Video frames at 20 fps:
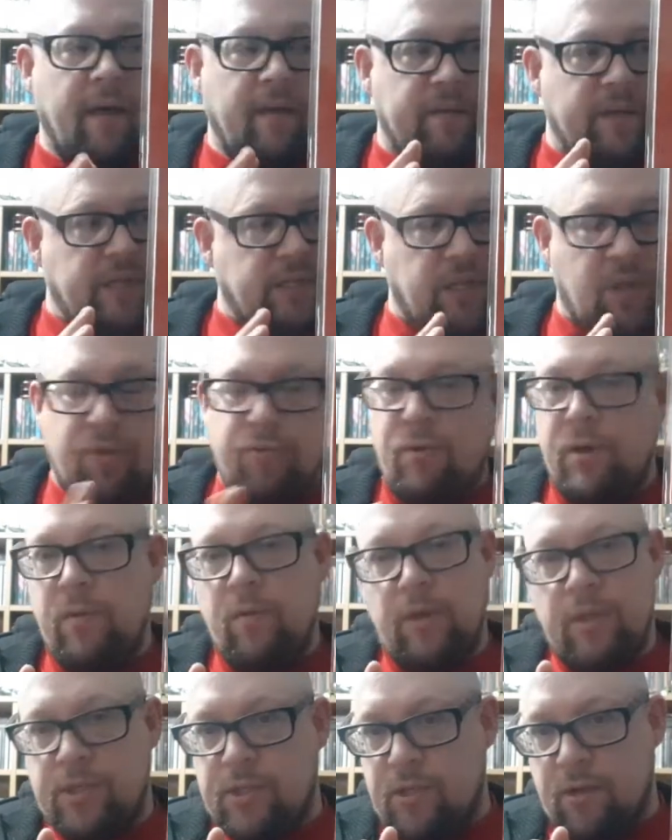There's the three
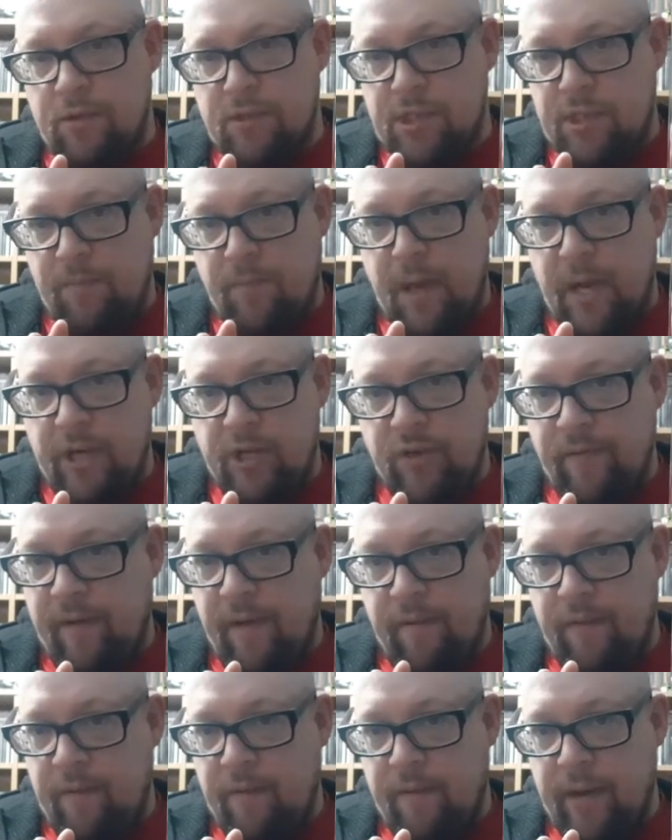worst songs Depeche have
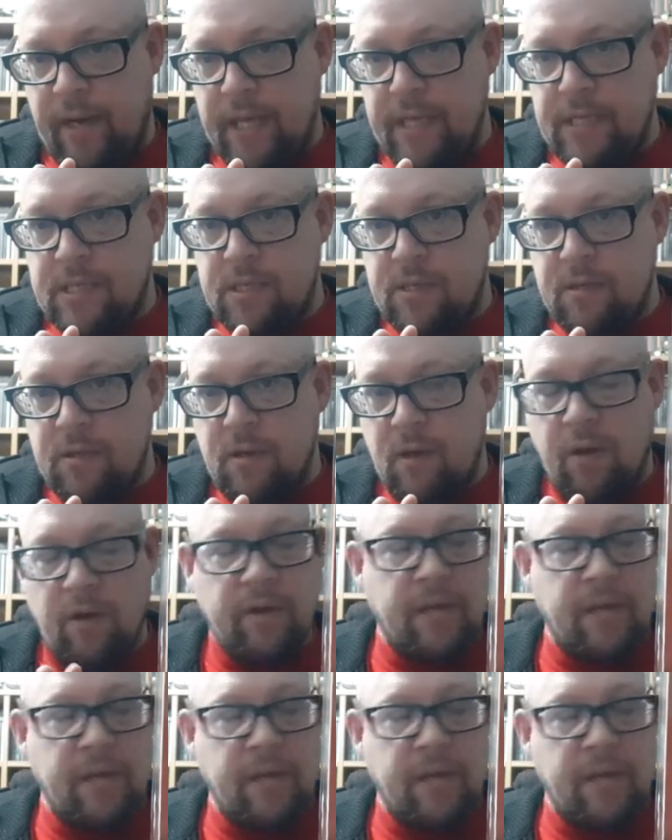ever released on